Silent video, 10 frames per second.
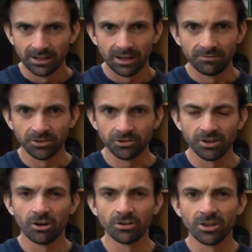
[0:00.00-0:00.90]
and
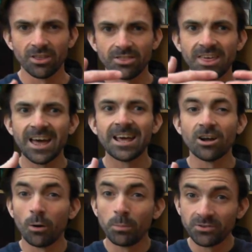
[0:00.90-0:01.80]
filtering on. Then,
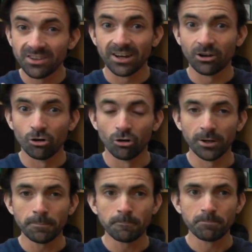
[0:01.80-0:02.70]
opposite that corner,